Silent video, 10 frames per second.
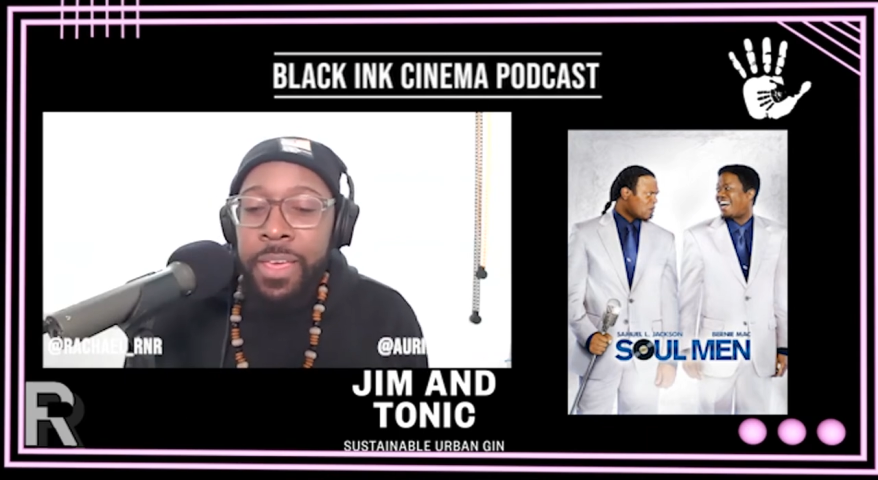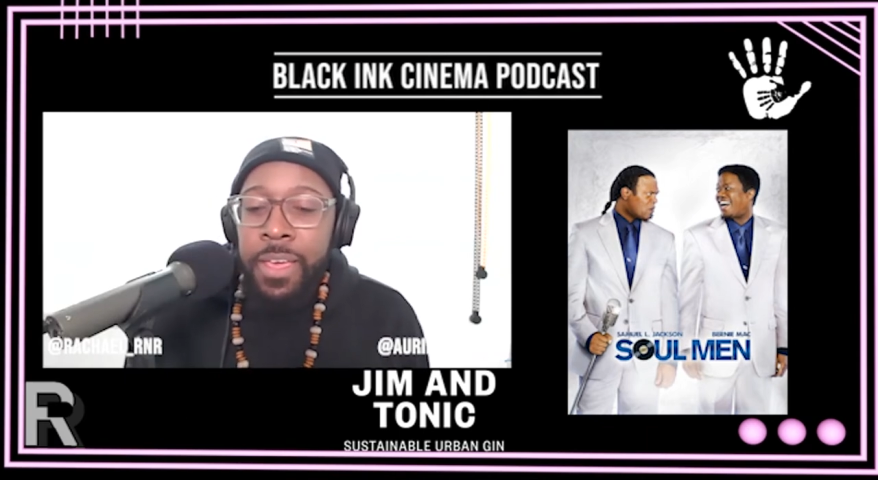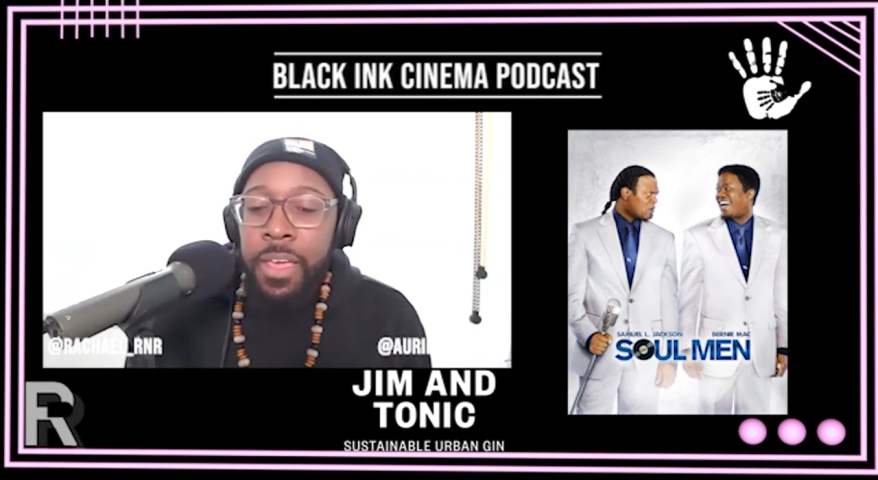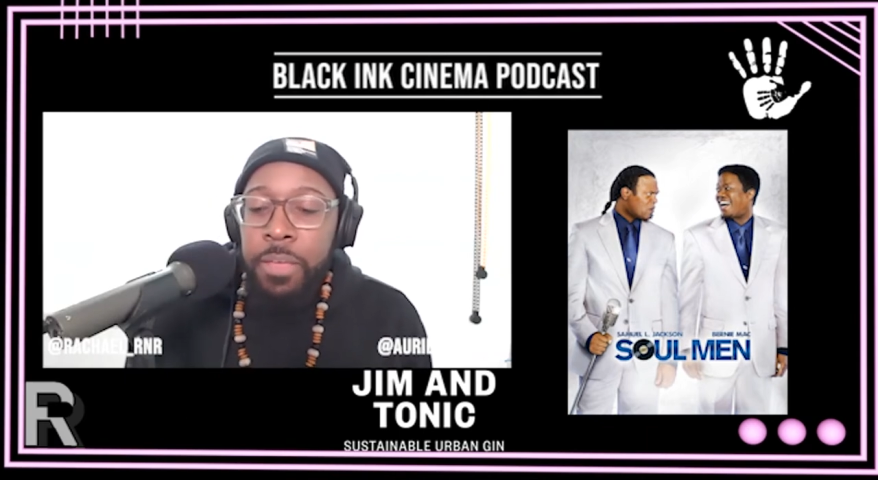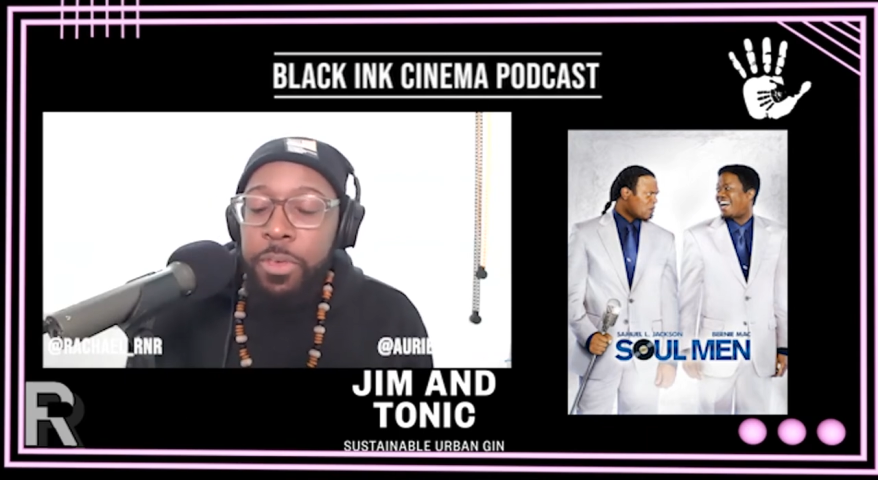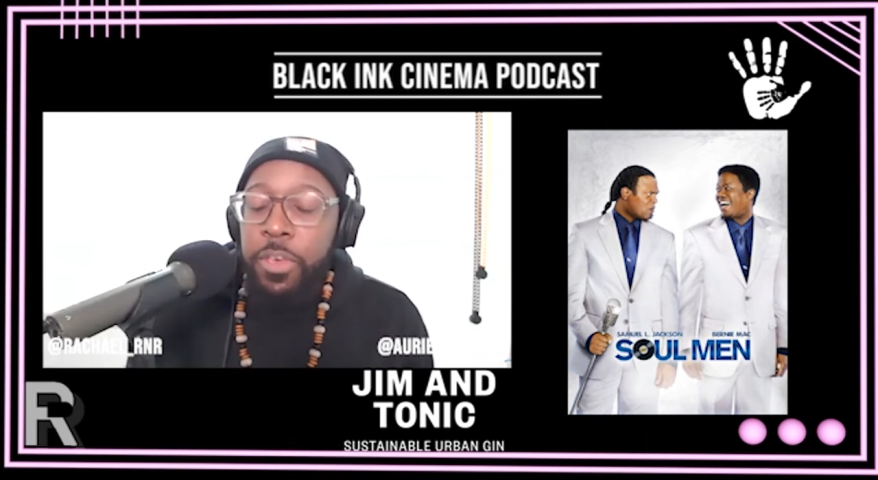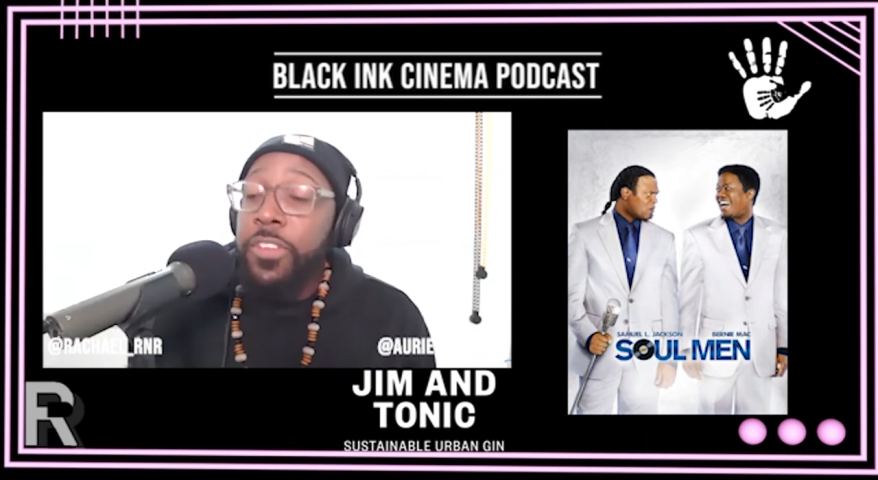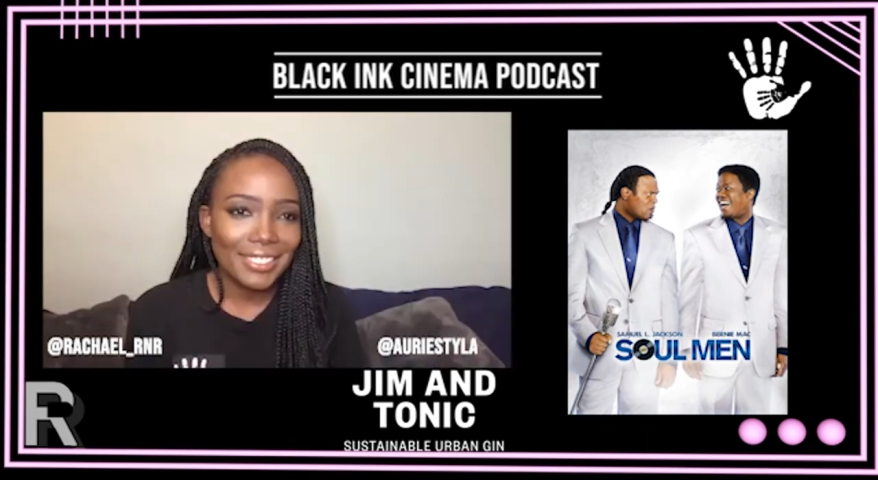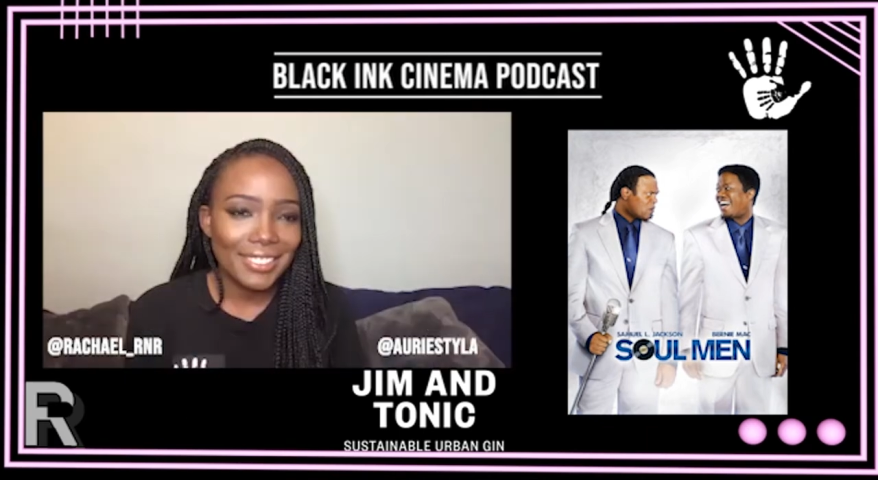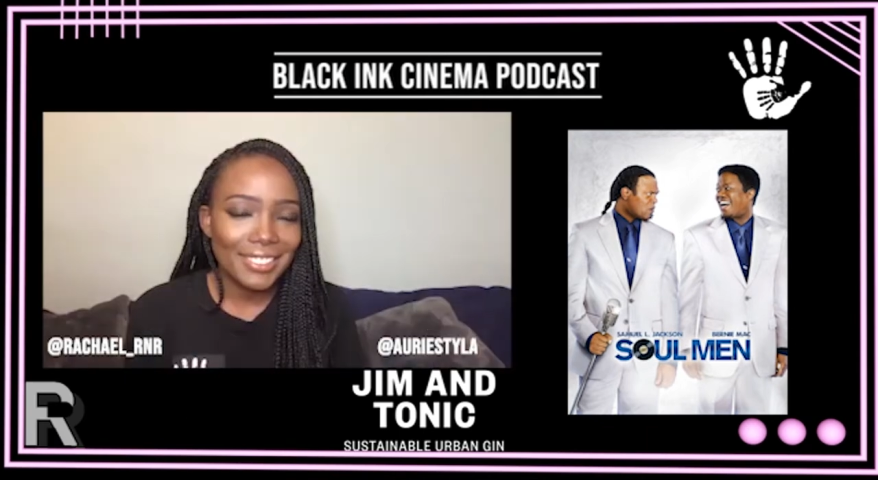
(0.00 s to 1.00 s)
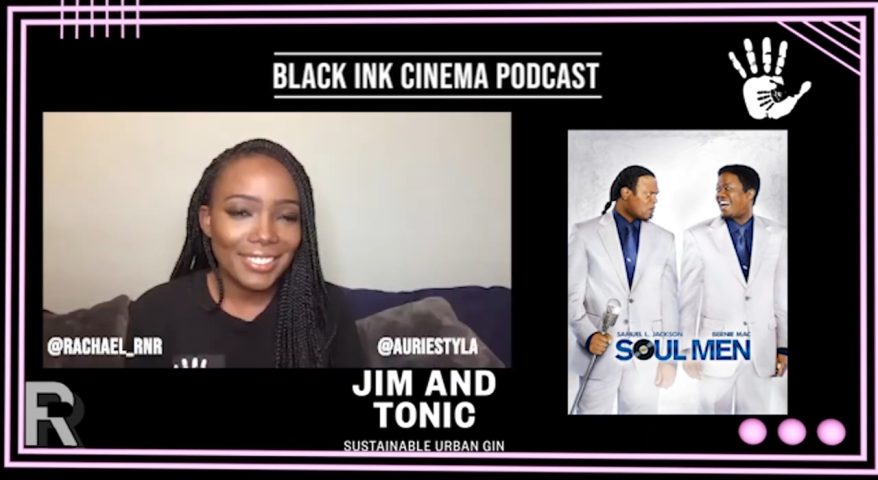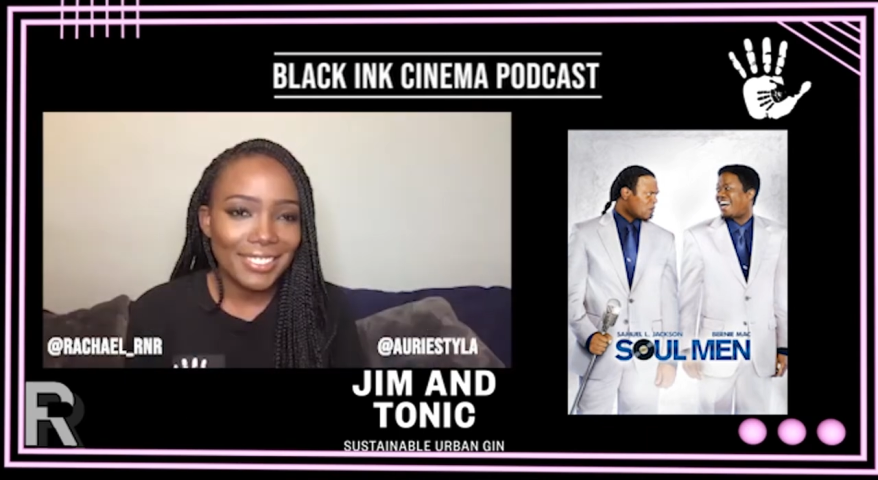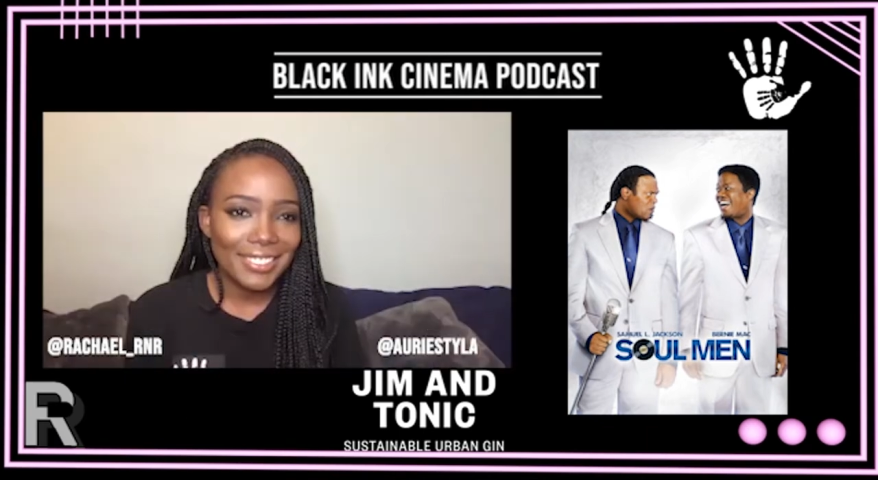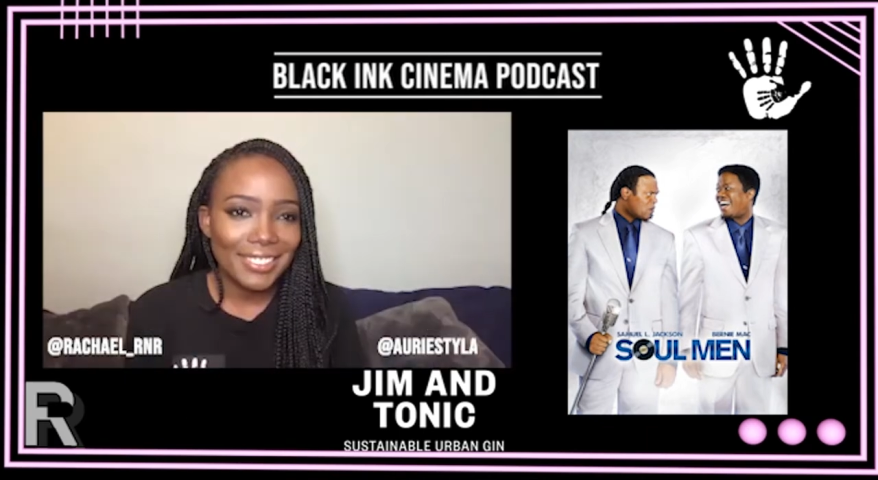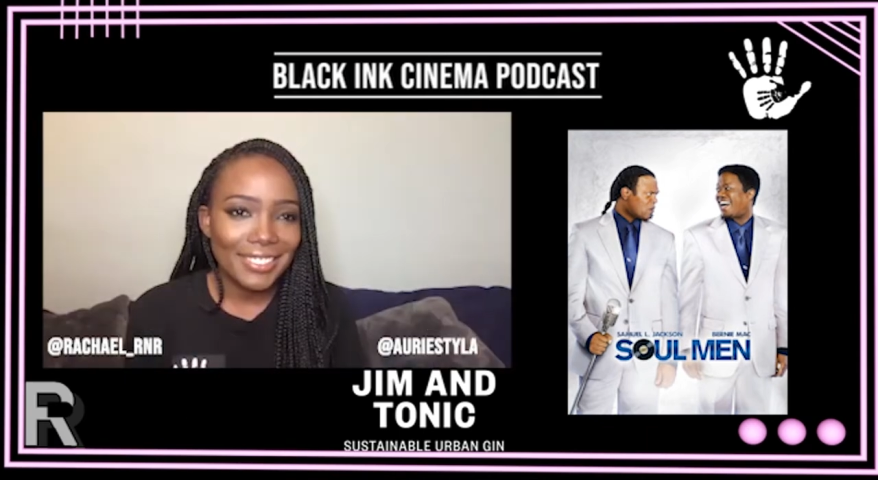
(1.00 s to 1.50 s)
yeah, because it's
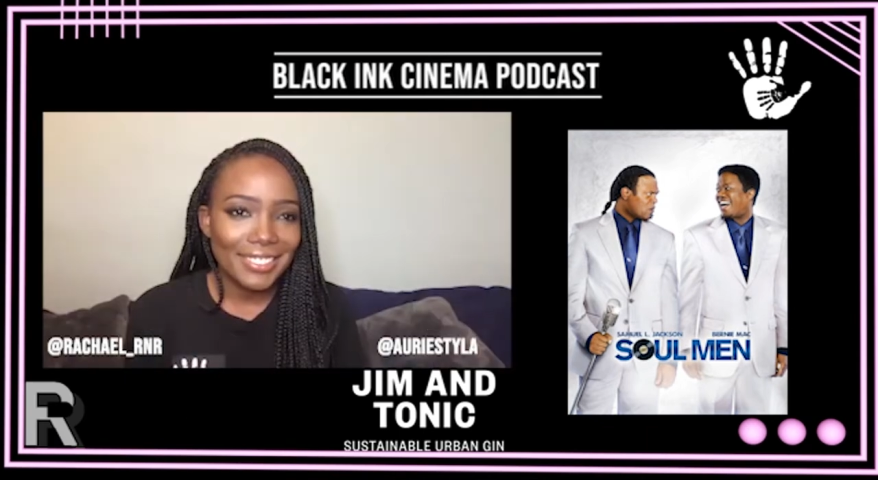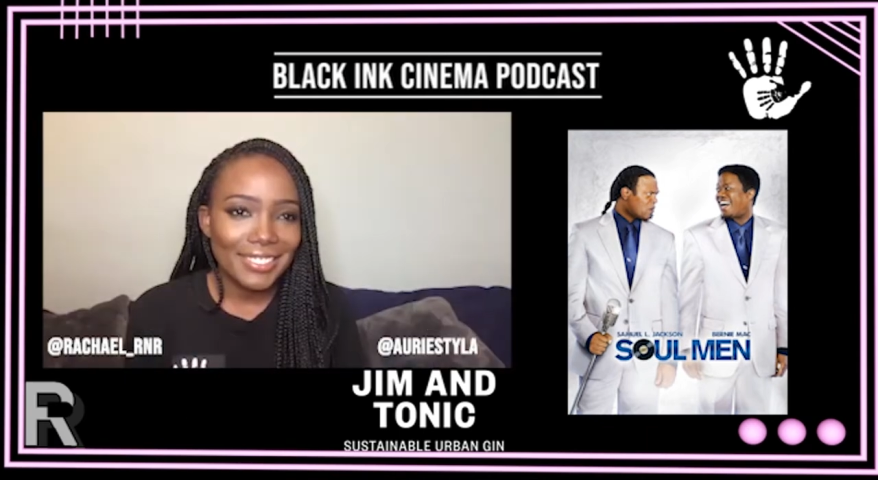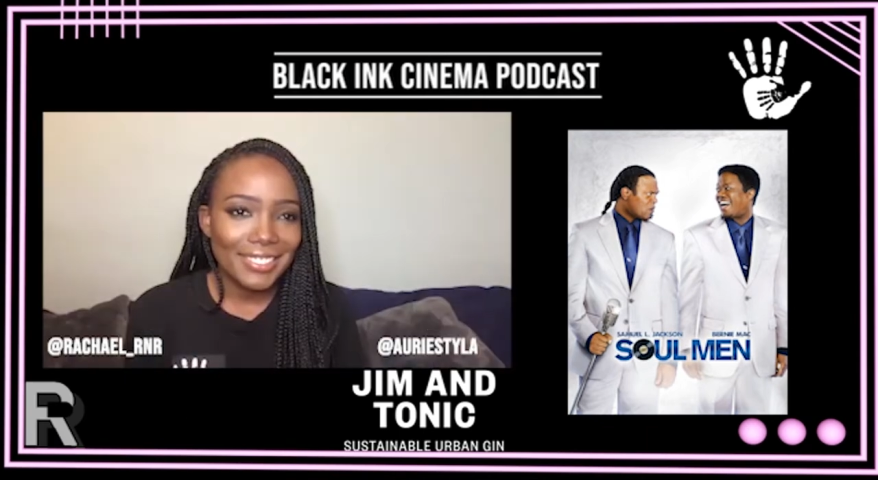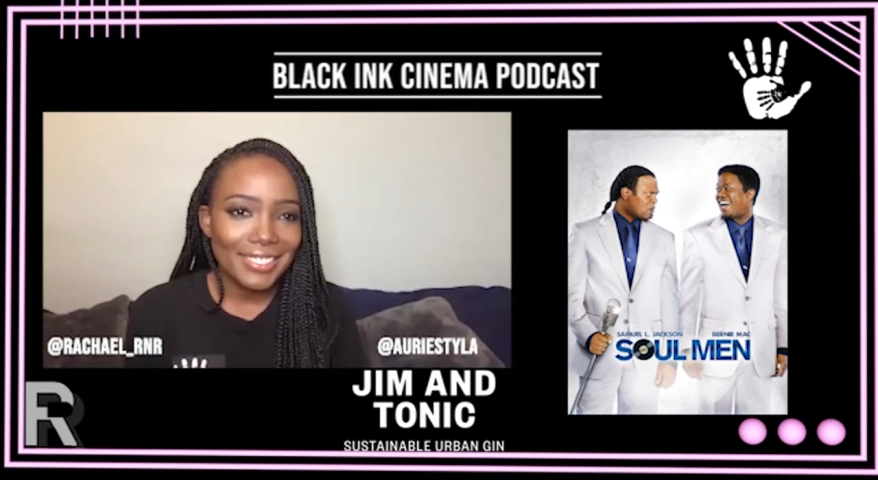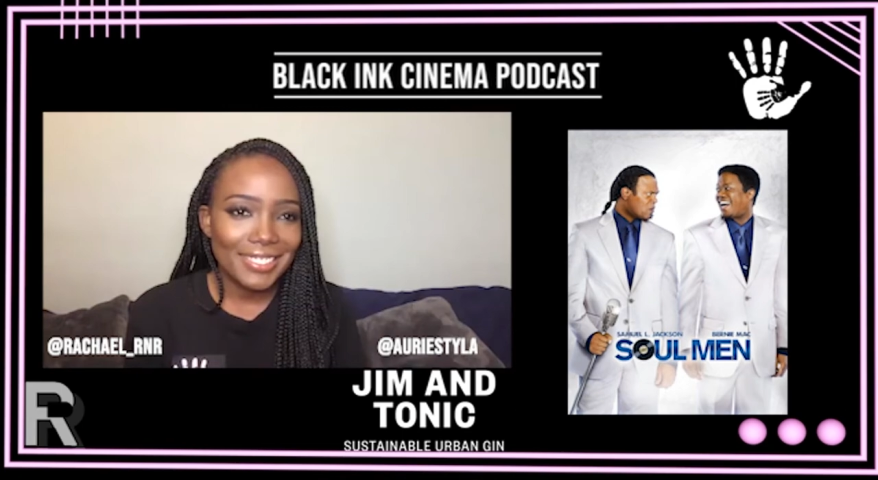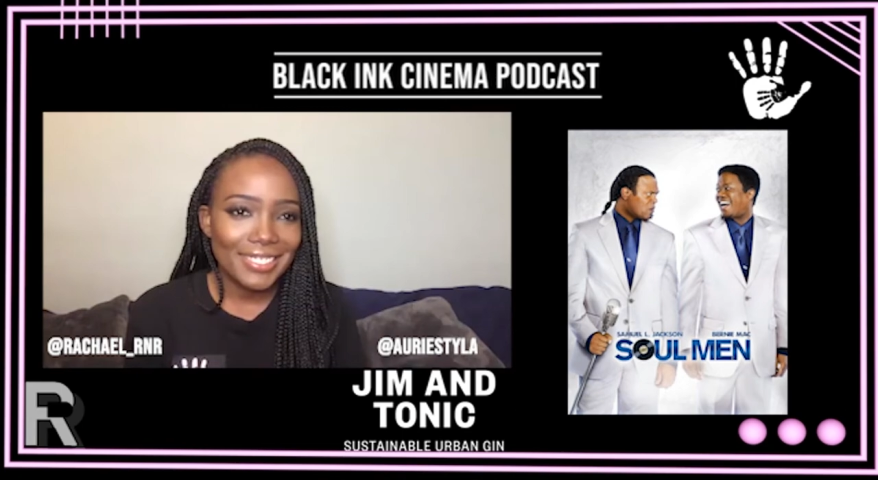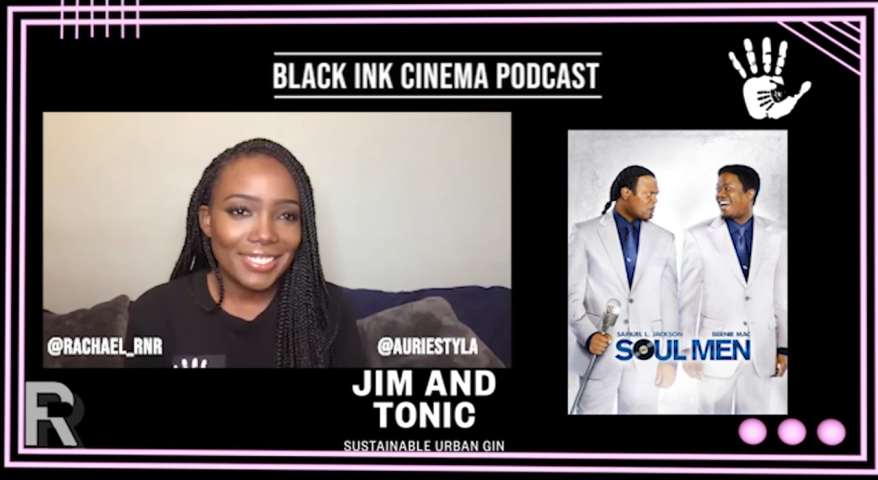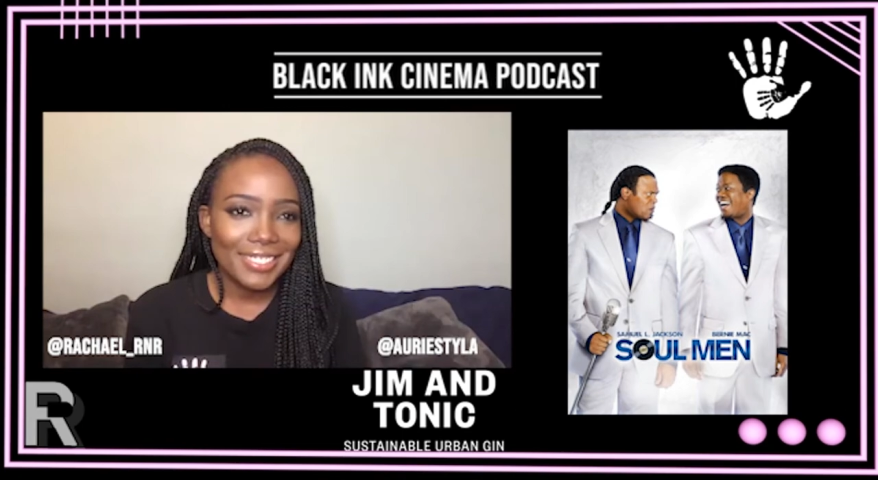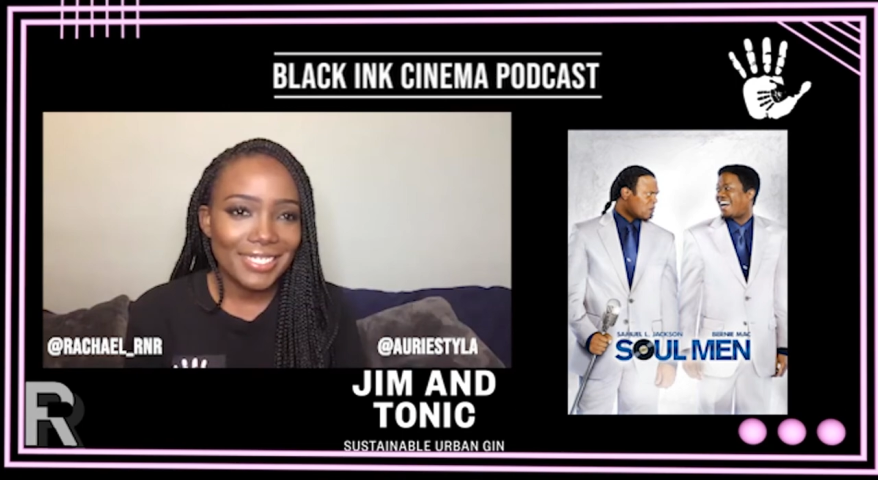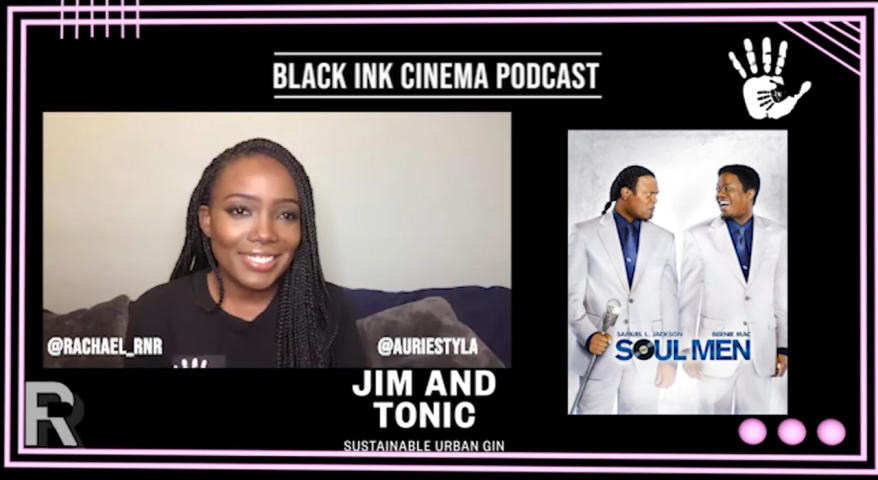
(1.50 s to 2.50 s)
not the theatrics